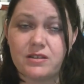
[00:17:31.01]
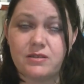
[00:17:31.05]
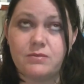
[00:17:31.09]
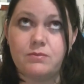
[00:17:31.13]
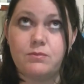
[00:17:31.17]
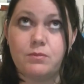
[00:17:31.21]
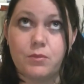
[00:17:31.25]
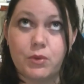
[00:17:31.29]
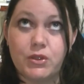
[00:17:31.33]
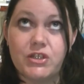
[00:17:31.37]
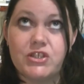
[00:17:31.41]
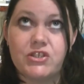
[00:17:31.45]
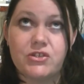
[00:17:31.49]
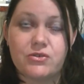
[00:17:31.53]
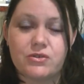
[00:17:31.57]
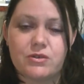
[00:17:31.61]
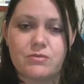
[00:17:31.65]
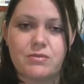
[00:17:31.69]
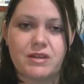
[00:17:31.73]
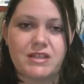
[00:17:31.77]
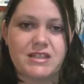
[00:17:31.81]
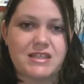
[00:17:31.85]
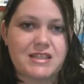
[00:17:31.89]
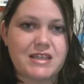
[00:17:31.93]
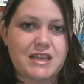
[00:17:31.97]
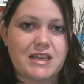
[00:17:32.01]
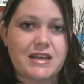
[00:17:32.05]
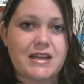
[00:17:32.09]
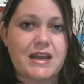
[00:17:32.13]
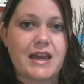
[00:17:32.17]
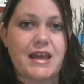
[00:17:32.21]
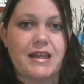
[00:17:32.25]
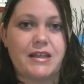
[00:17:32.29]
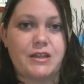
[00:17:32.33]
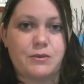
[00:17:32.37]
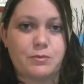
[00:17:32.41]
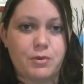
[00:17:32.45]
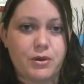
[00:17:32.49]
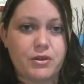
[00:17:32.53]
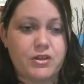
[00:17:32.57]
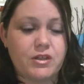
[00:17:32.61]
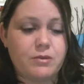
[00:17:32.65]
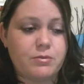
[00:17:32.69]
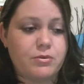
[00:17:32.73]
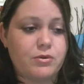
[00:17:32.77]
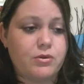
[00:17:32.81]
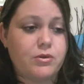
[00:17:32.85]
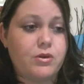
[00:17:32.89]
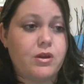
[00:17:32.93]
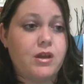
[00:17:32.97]
in my skin as
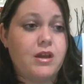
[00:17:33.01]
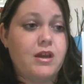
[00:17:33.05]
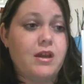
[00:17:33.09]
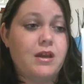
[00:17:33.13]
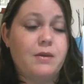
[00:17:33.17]
possible.